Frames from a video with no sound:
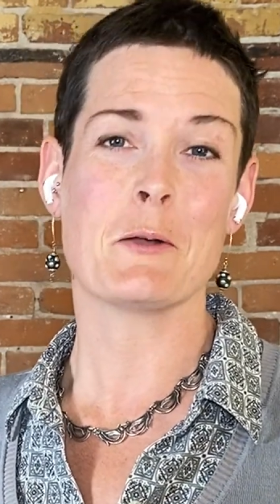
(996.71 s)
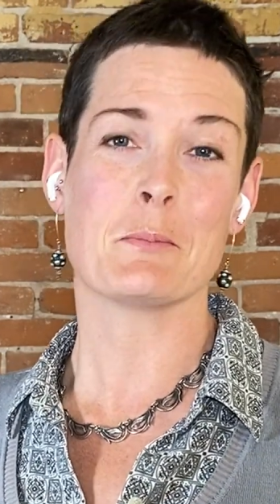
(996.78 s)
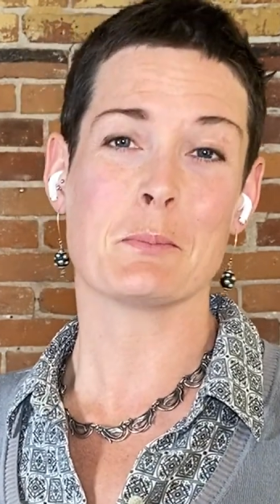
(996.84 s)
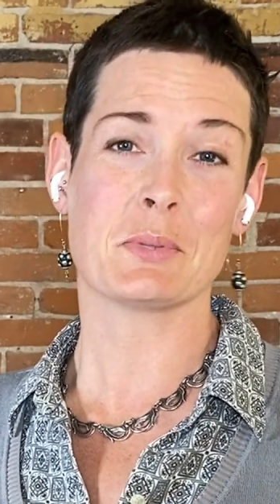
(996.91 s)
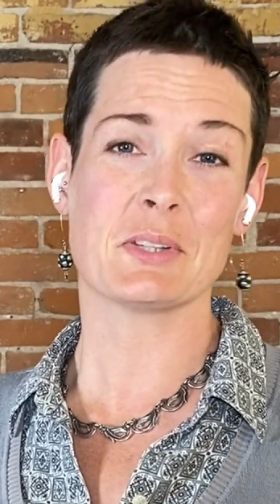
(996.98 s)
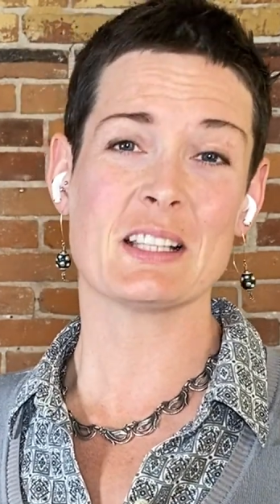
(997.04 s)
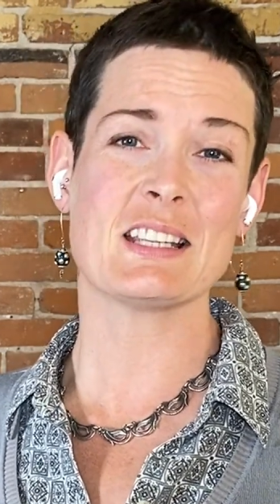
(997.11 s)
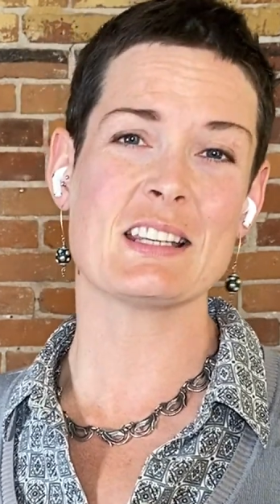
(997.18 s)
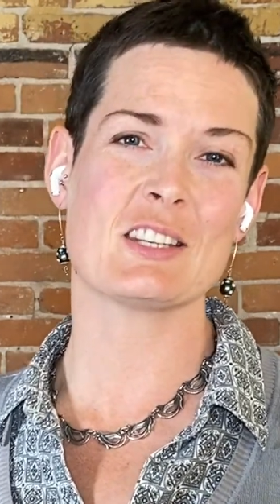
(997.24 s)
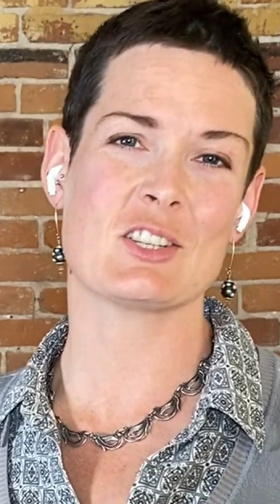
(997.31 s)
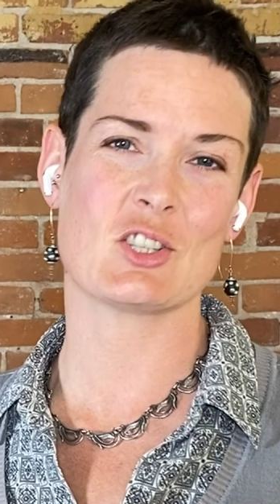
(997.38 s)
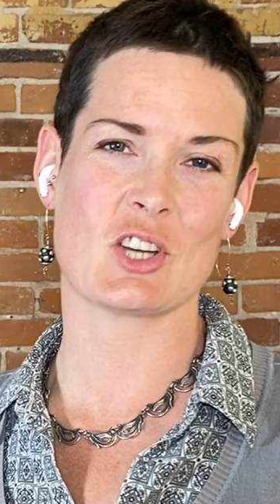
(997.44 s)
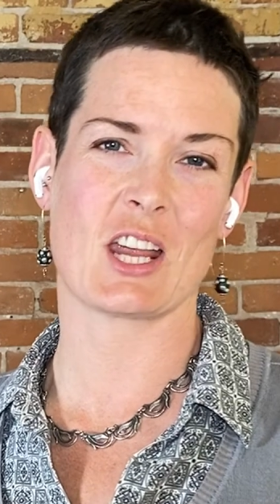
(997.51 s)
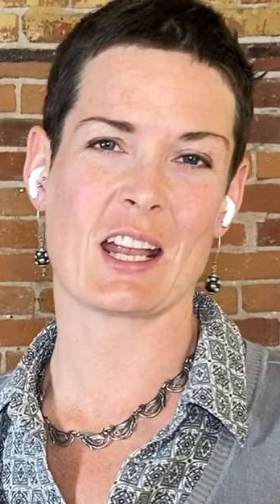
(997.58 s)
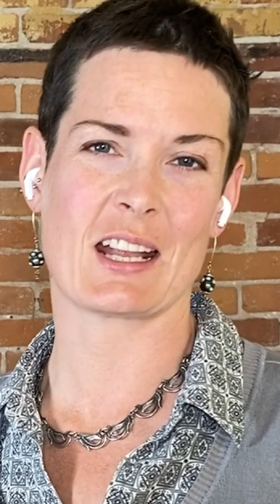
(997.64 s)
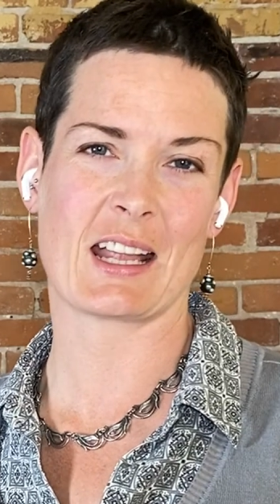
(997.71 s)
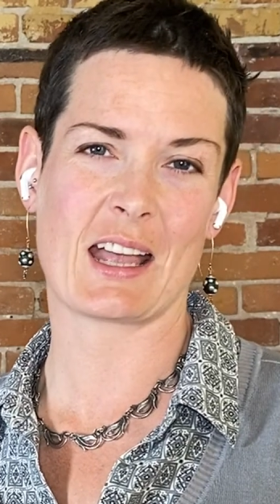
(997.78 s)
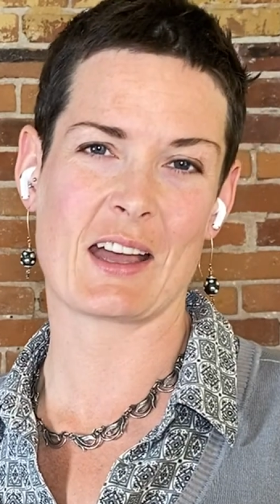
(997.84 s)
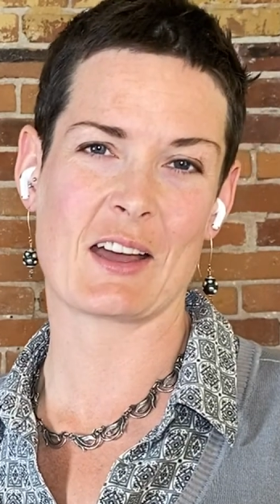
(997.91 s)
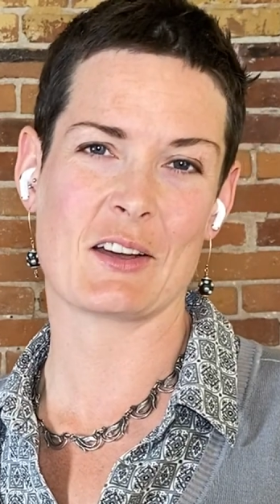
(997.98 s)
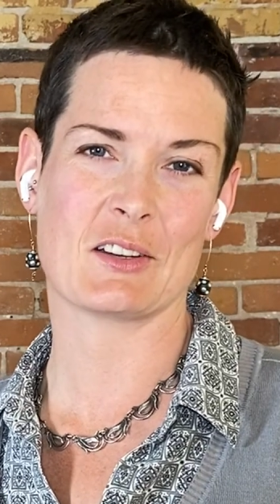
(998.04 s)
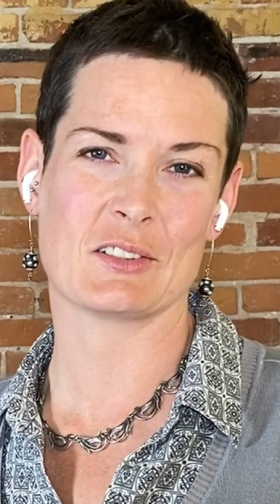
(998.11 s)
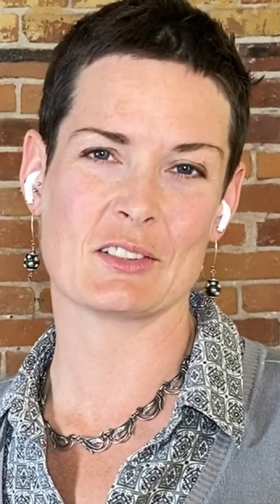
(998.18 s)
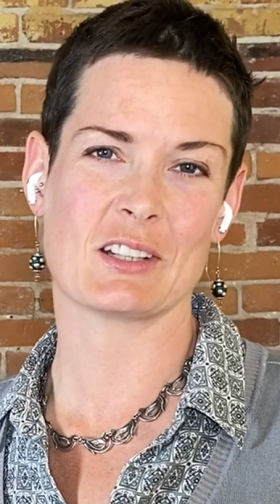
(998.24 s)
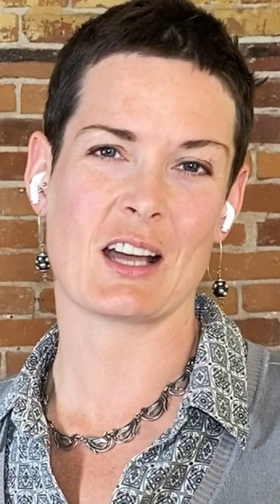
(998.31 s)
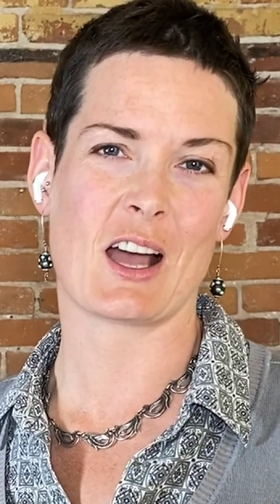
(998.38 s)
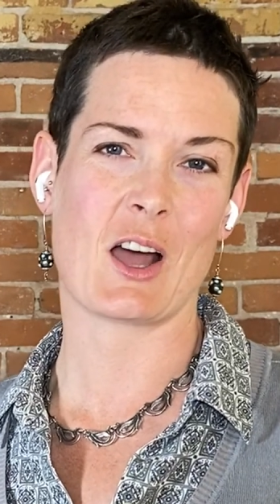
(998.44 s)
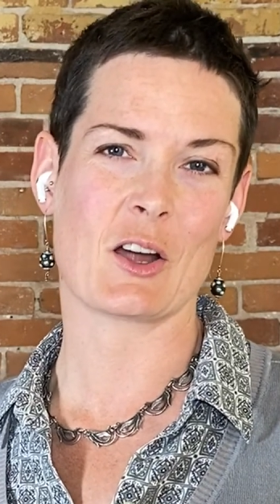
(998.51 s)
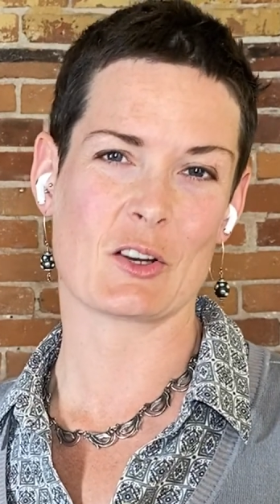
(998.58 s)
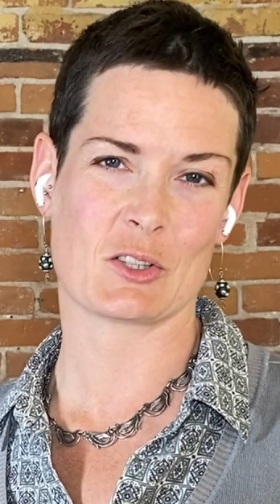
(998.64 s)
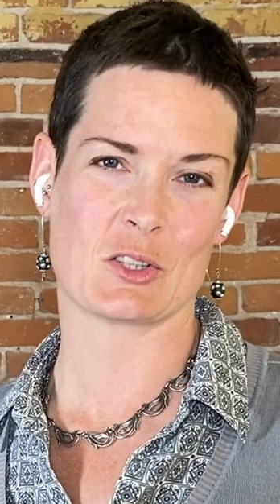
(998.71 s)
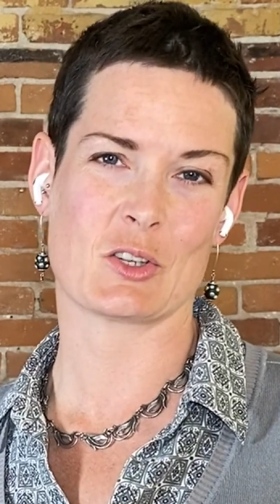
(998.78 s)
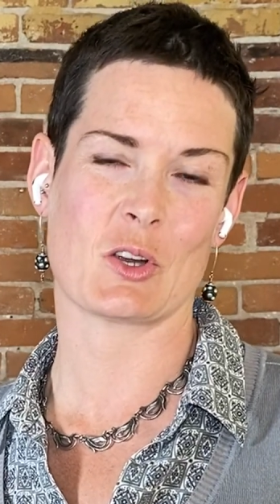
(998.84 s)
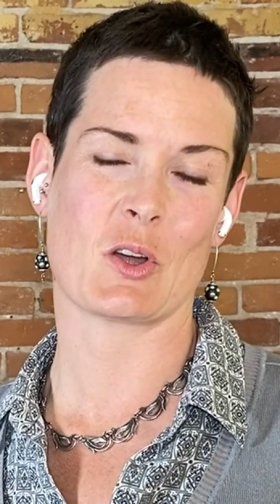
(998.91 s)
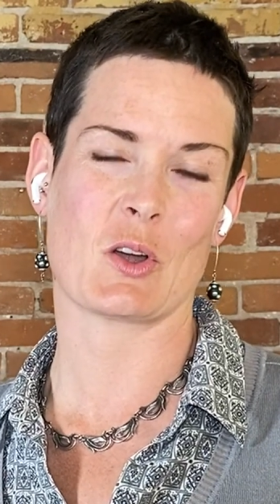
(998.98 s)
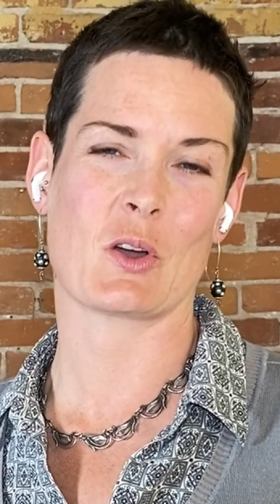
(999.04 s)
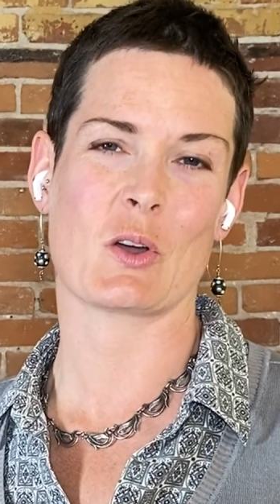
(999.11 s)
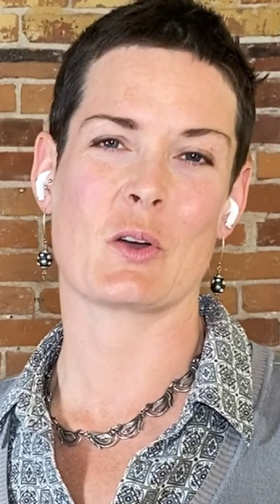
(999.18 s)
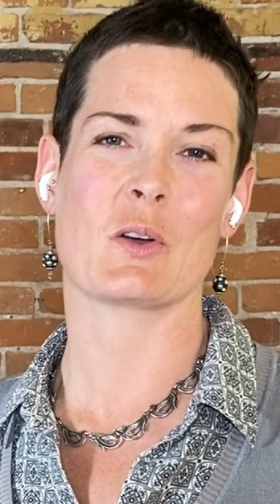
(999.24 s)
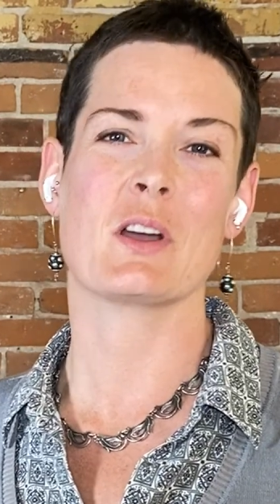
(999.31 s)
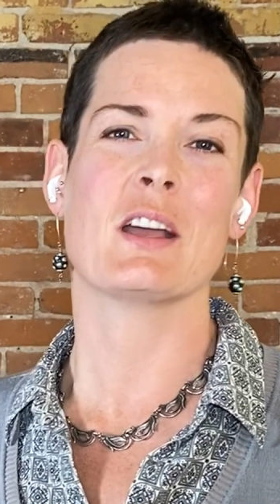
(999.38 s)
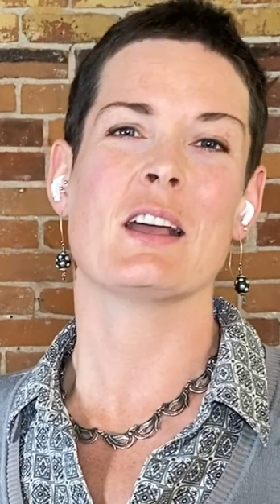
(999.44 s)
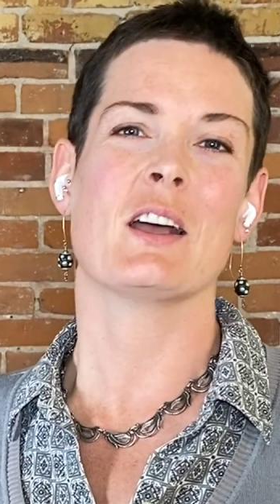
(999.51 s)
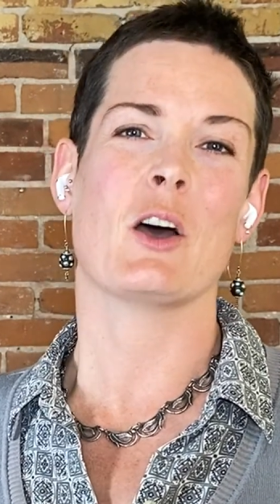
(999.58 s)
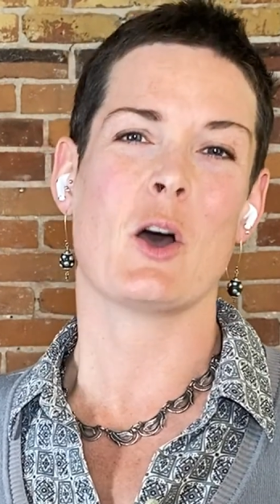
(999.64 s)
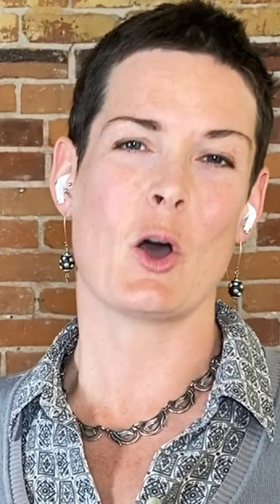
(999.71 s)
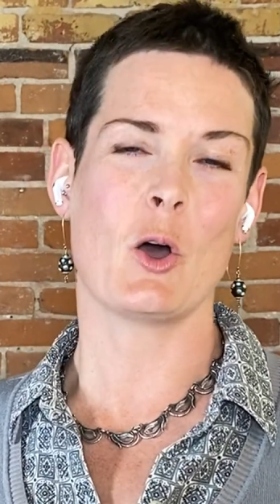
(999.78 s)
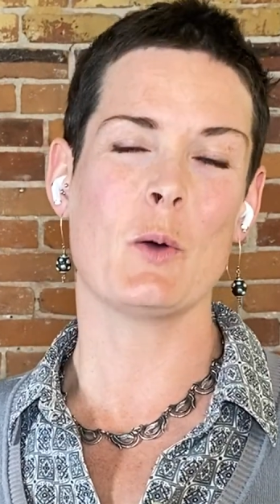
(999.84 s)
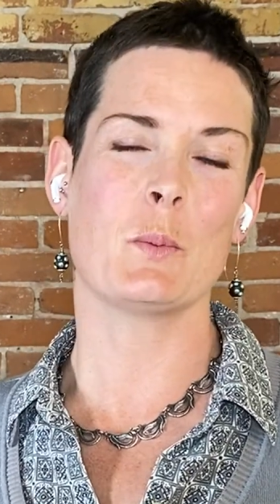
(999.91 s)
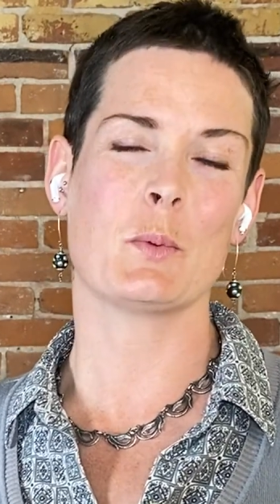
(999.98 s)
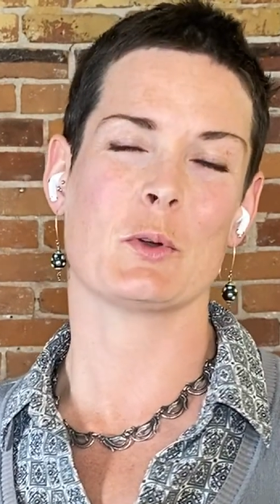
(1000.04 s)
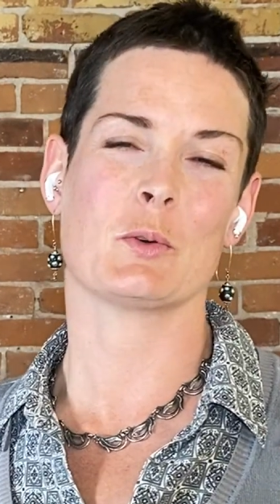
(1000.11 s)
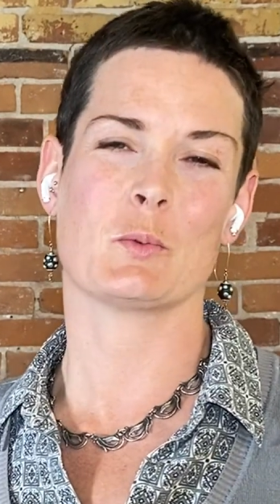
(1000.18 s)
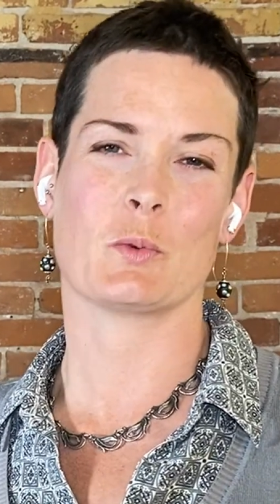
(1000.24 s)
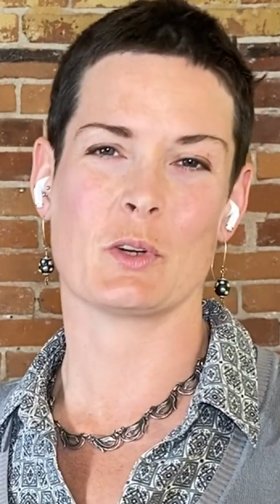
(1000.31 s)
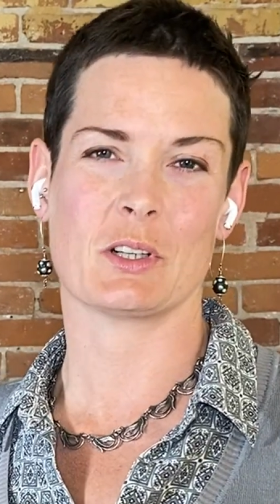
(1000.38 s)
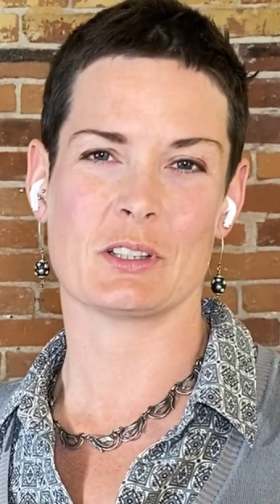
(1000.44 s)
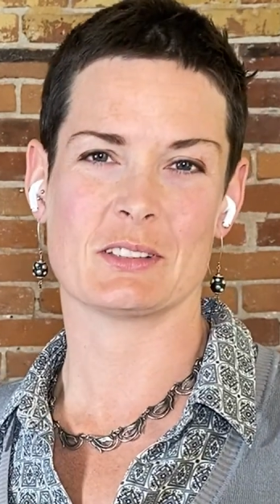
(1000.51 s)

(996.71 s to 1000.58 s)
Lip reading: please check out our show, Open World.